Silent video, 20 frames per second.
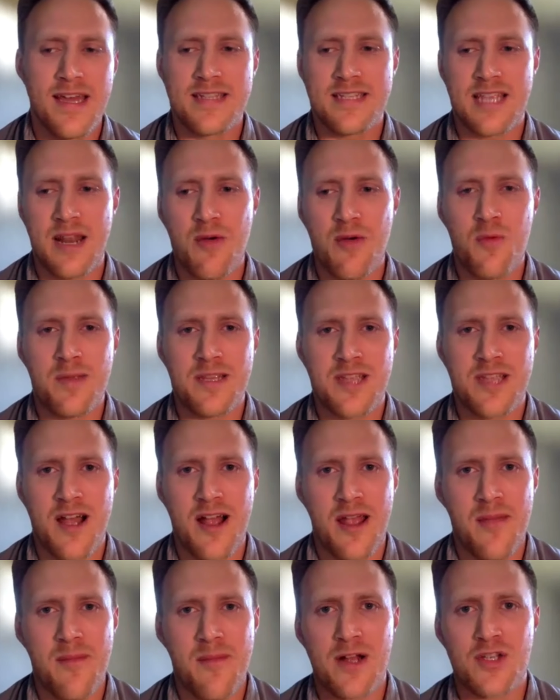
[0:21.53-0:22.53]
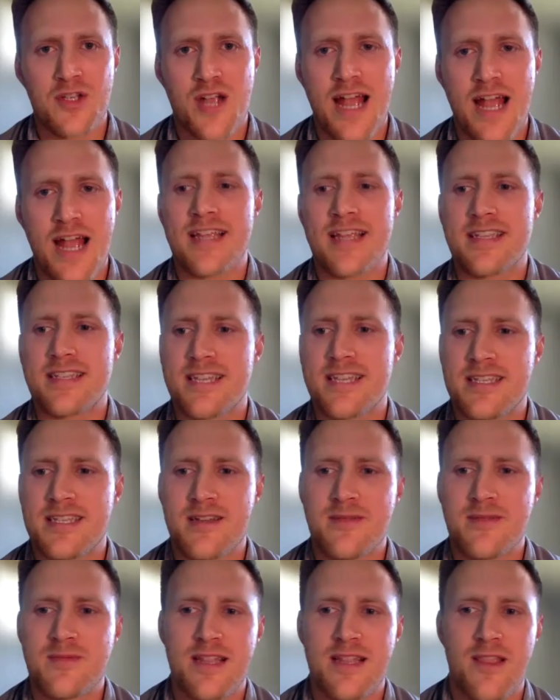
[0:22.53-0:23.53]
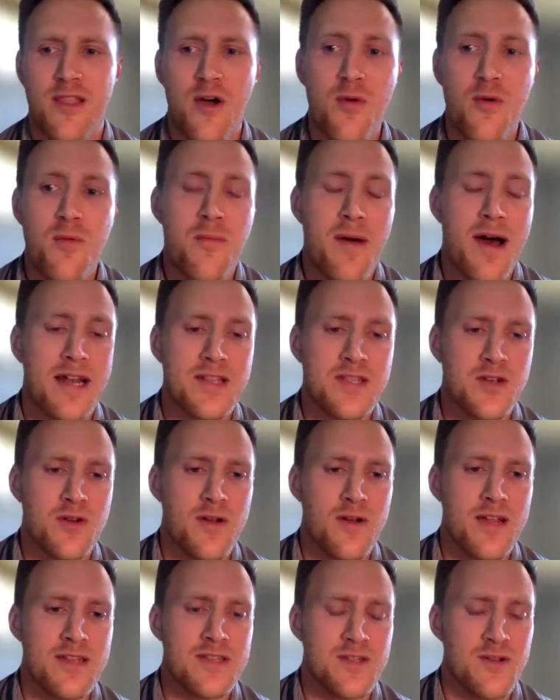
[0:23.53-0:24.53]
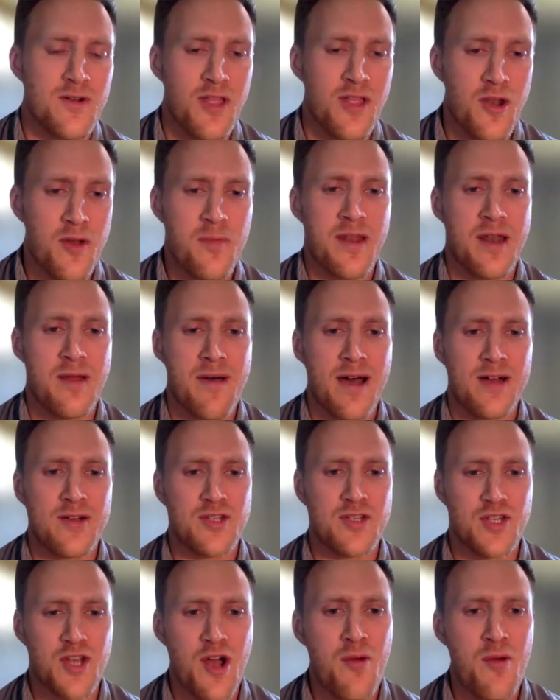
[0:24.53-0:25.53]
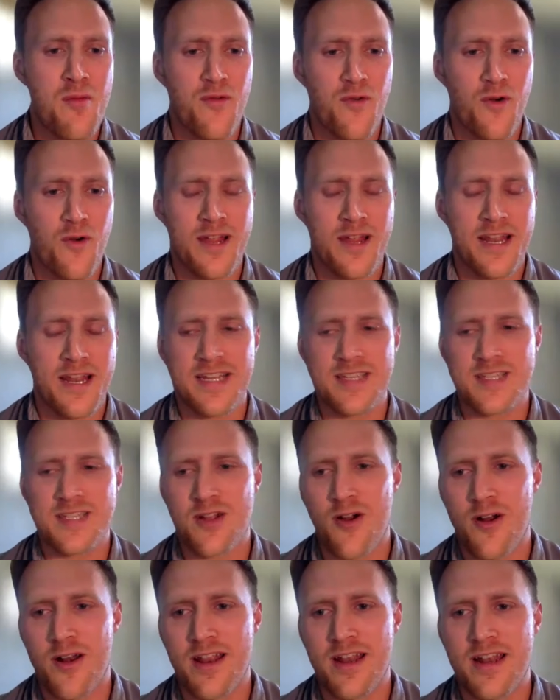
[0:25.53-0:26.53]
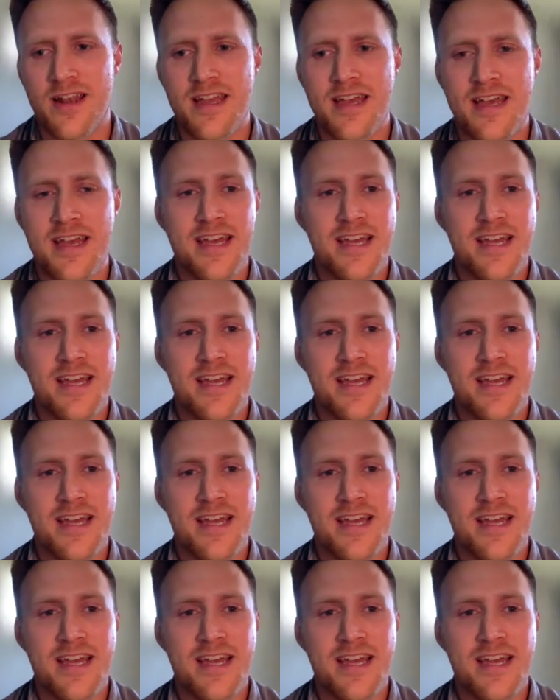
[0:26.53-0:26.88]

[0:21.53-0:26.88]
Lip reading: Today, we'll be talking about tracking systems and load monitoring. So a little bit about Jo before getting started.